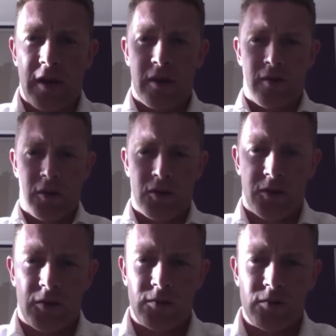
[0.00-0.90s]

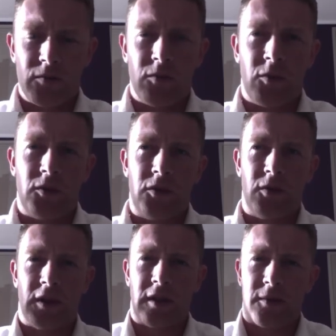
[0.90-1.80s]
individual will do
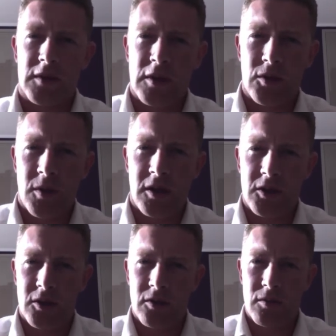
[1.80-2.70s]
in a given
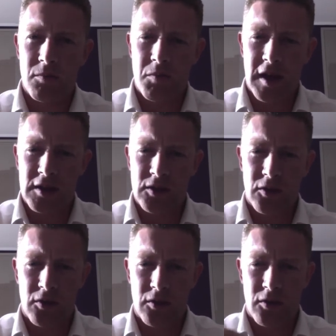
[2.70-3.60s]
situation based
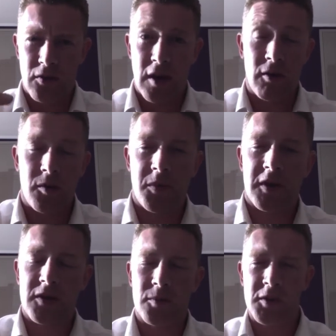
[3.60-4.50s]
on their own
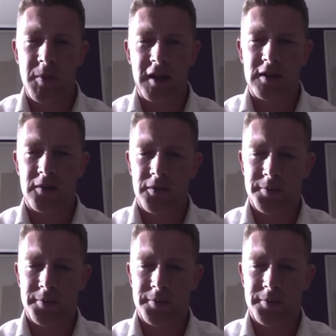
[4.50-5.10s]
personal perspective.